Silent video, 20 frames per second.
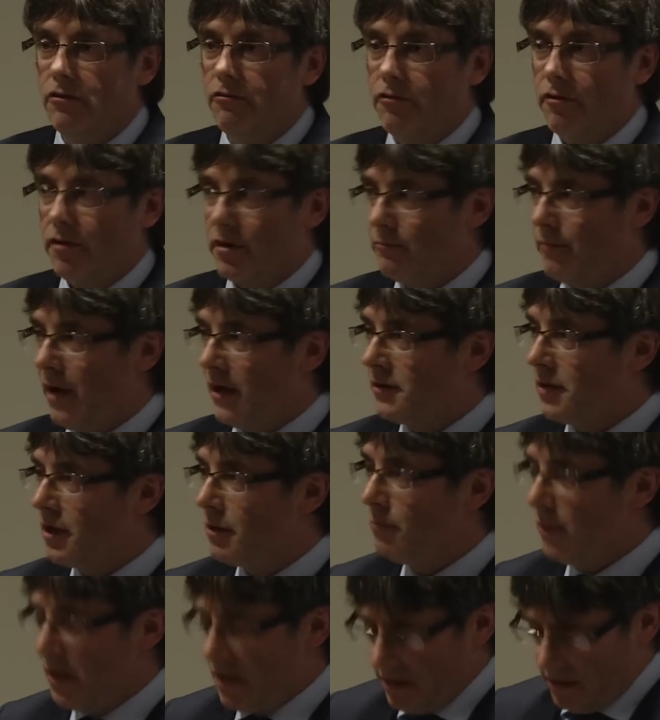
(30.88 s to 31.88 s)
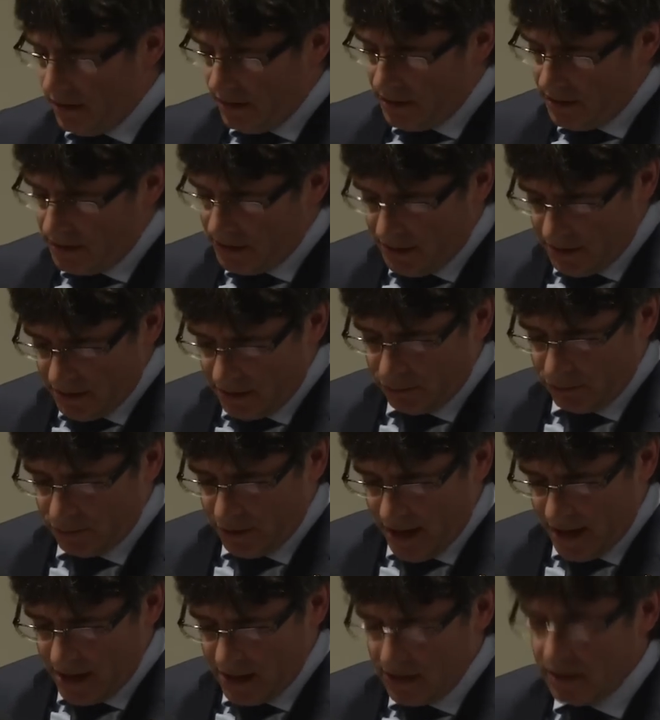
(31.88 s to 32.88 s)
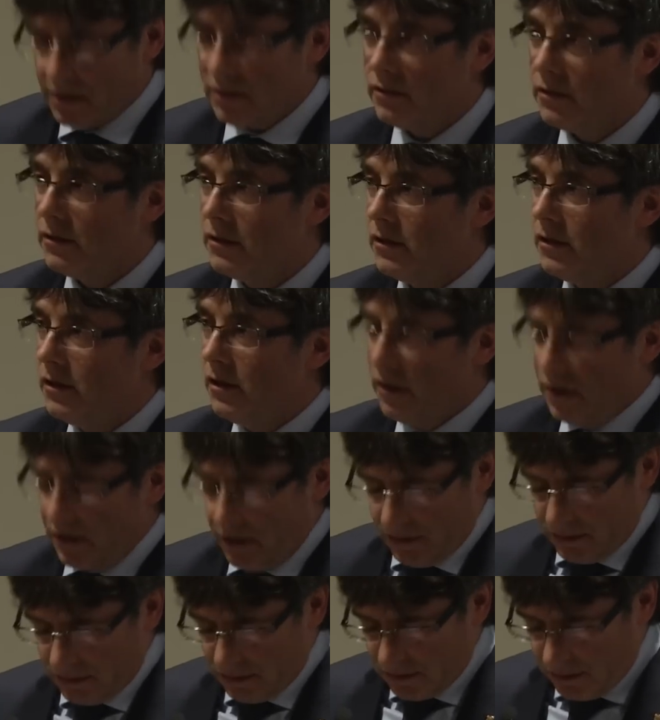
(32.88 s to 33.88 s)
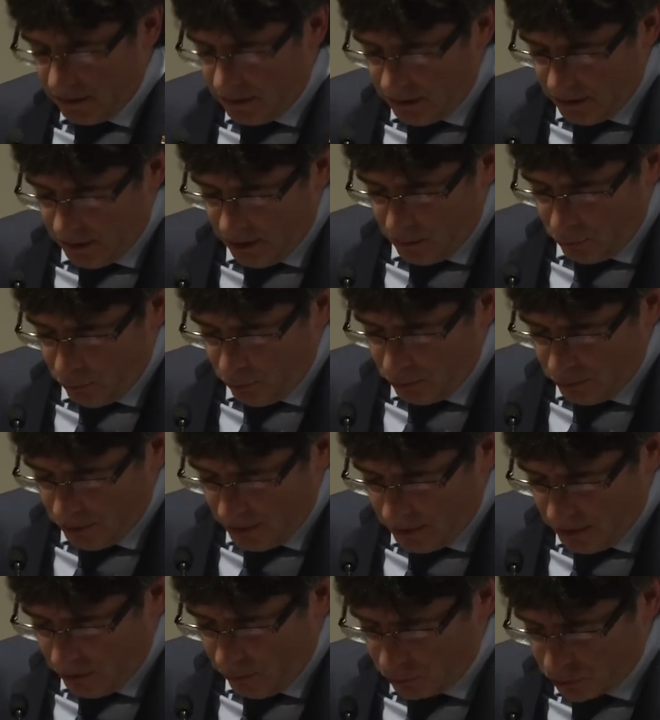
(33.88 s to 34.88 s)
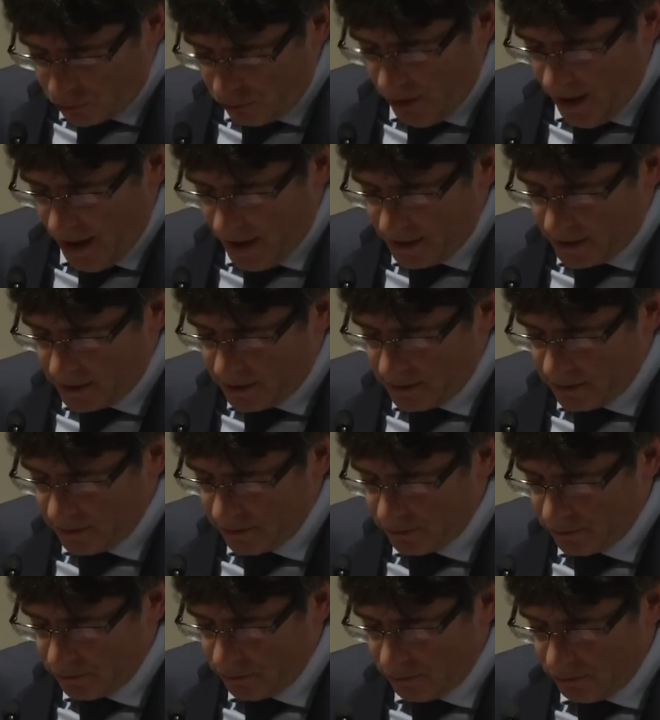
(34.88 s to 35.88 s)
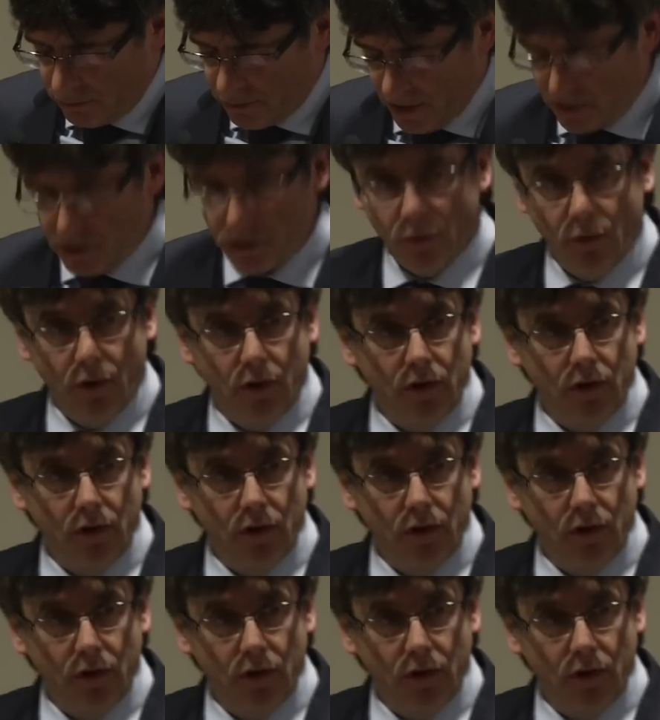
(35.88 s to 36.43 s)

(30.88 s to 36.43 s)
for inviting me here today, and I would also like to thank you